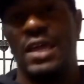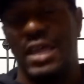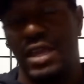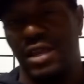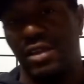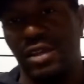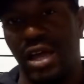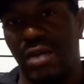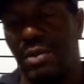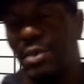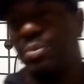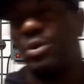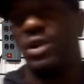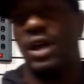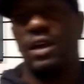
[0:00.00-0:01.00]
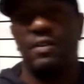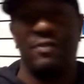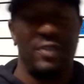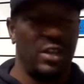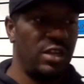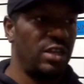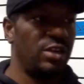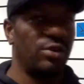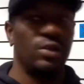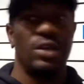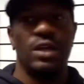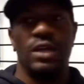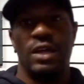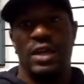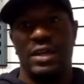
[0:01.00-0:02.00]
anytime I put out a video.
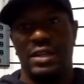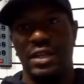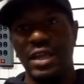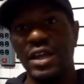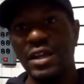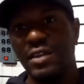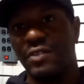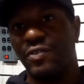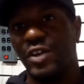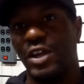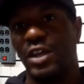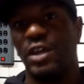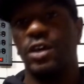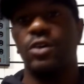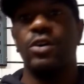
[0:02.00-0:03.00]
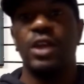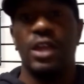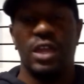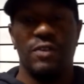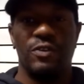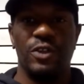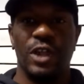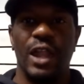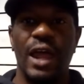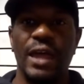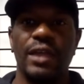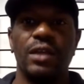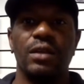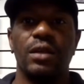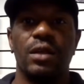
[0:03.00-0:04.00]
At the end of the video, if you
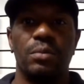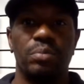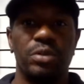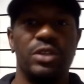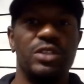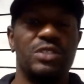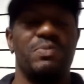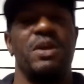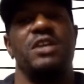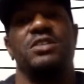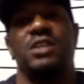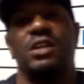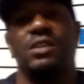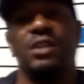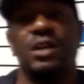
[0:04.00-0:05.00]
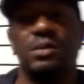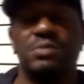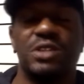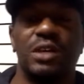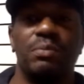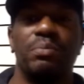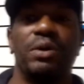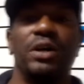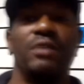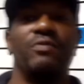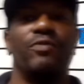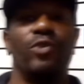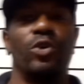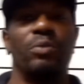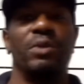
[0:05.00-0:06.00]
like it, please smash that thumbs up
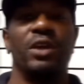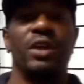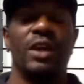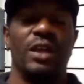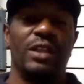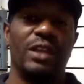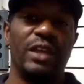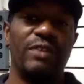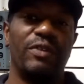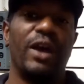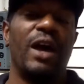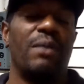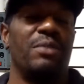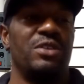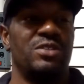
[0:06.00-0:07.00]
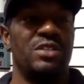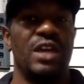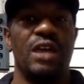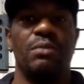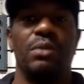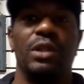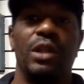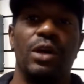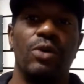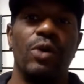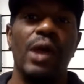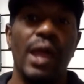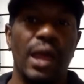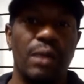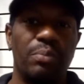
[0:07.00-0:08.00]
button for me. Leave comments down below.
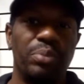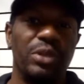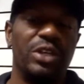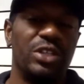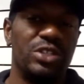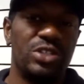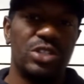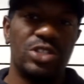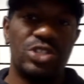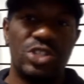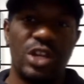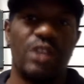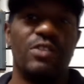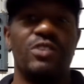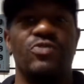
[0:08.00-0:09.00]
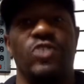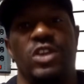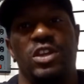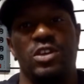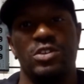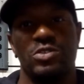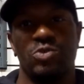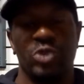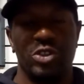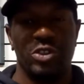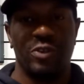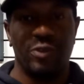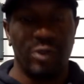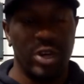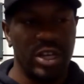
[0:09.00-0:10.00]
And please share these videos with
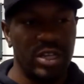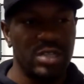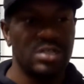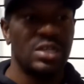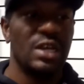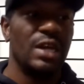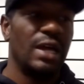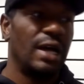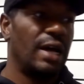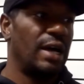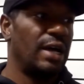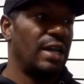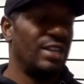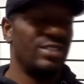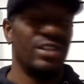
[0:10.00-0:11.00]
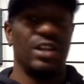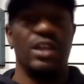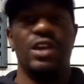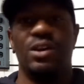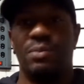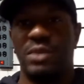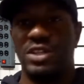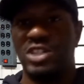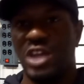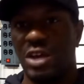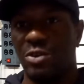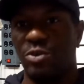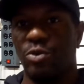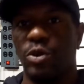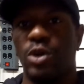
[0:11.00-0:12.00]
your friends. It's going to help my
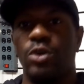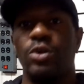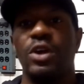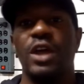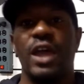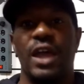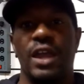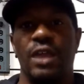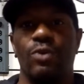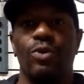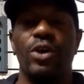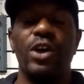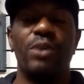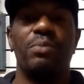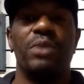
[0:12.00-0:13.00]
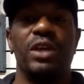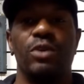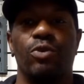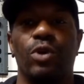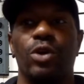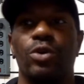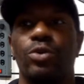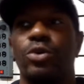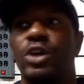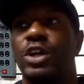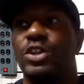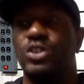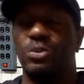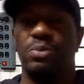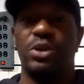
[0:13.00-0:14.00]
channel grow, and it will help me grow
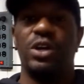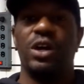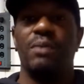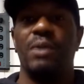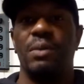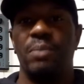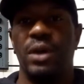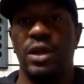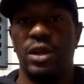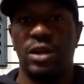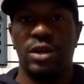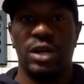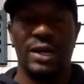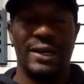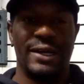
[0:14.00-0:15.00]
to become a better